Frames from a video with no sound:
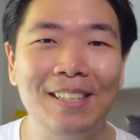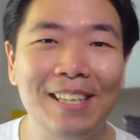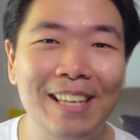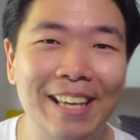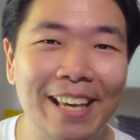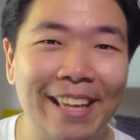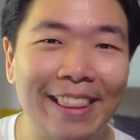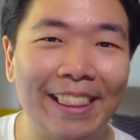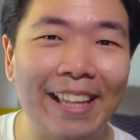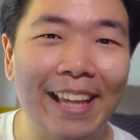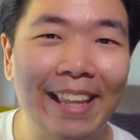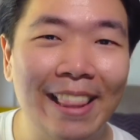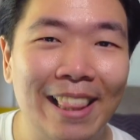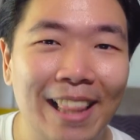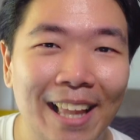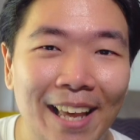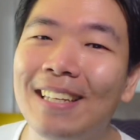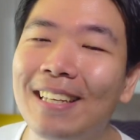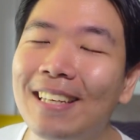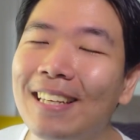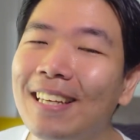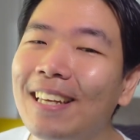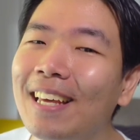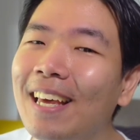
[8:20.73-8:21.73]
Hit that like
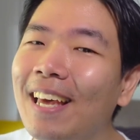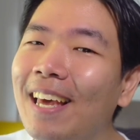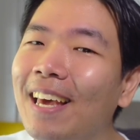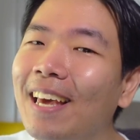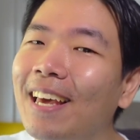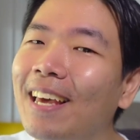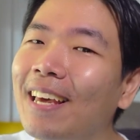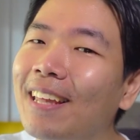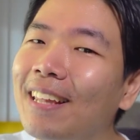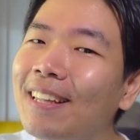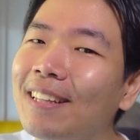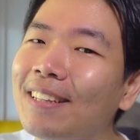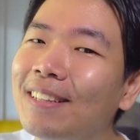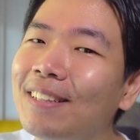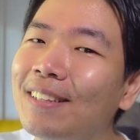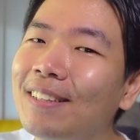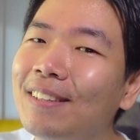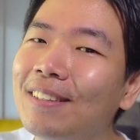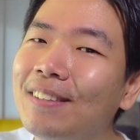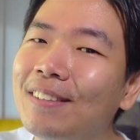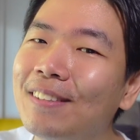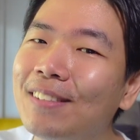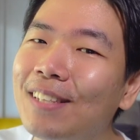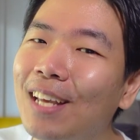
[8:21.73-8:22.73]
and
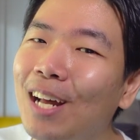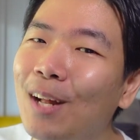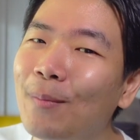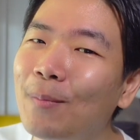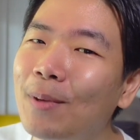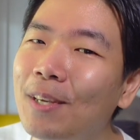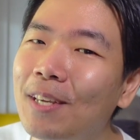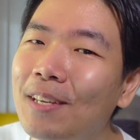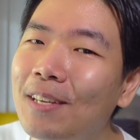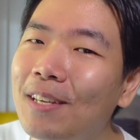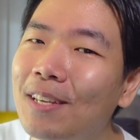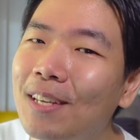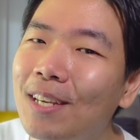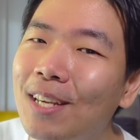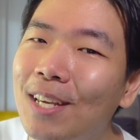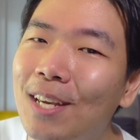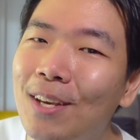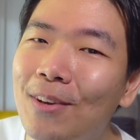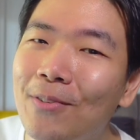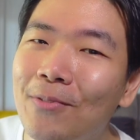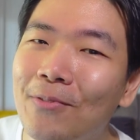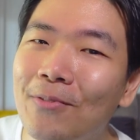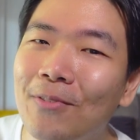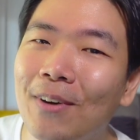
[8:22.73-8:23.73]
tell me
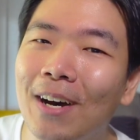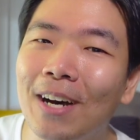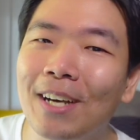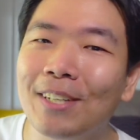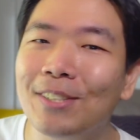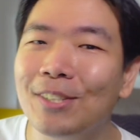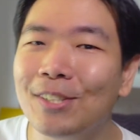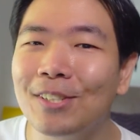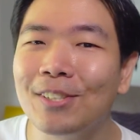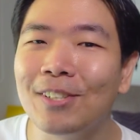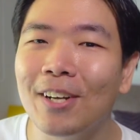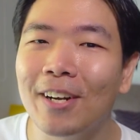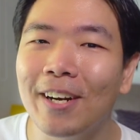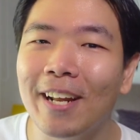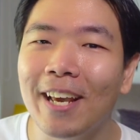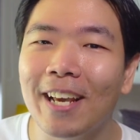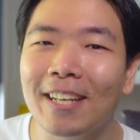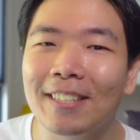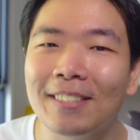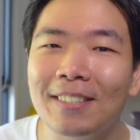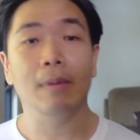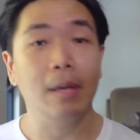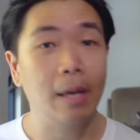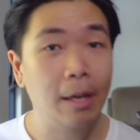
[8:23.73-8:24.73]
if I should start
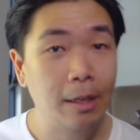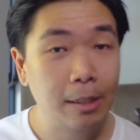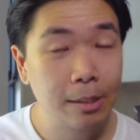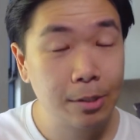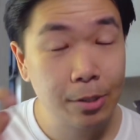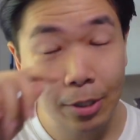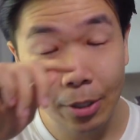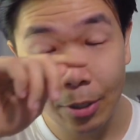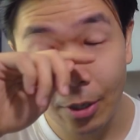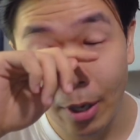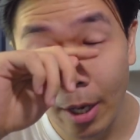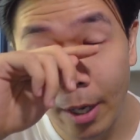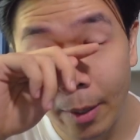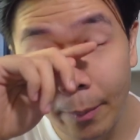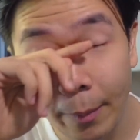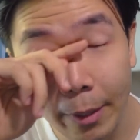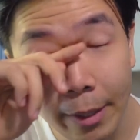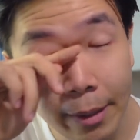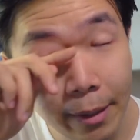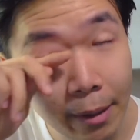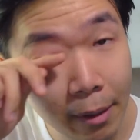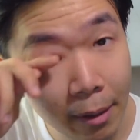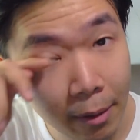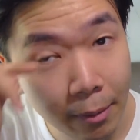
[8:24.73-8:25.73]
acting. Yeah, I actually cried a bit there.